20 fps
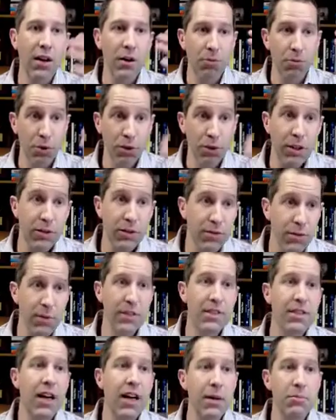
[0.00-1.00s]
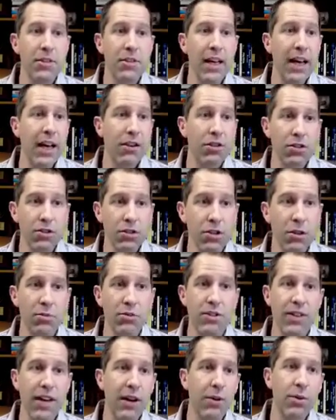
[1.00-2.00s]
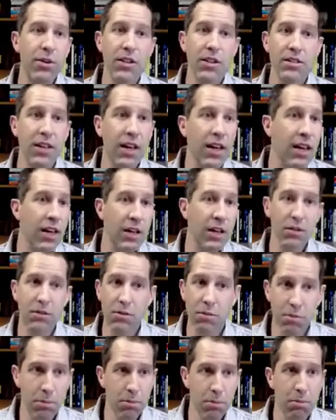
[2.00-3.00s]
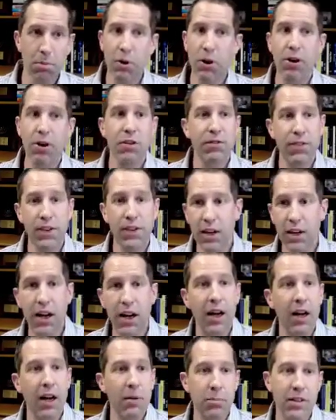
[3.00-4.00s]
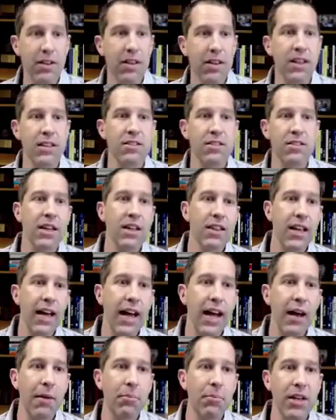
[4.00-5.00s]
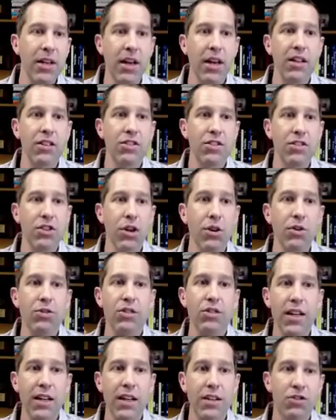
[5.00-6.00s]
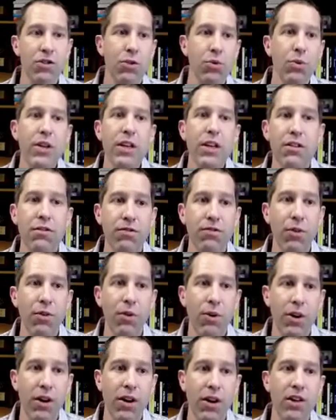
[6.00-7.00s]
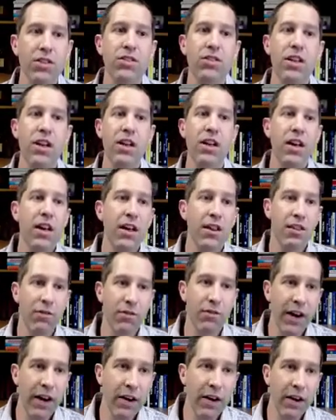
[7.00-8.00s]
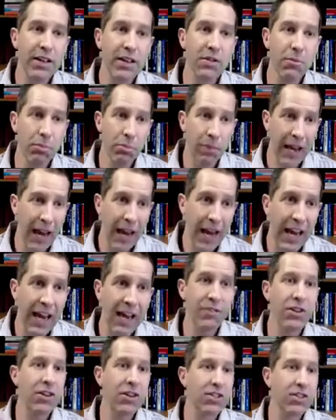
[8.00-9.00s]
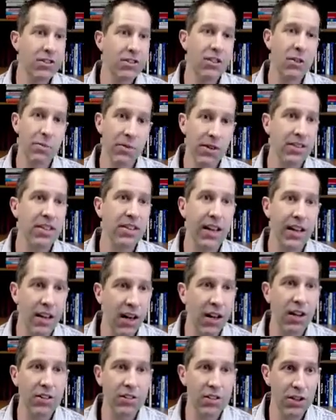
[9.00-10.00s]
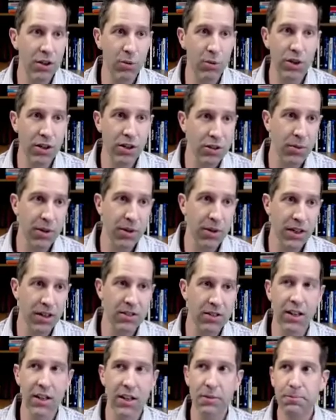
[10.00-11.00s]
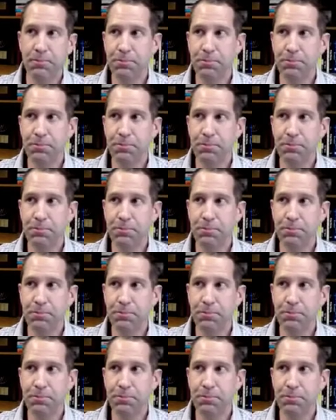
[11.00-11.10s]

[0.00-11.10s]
really from the top down in terms of how we design perf and comp and things like that, because those tend to reinforce the very behaviors and some of the psychology that we're experiencing.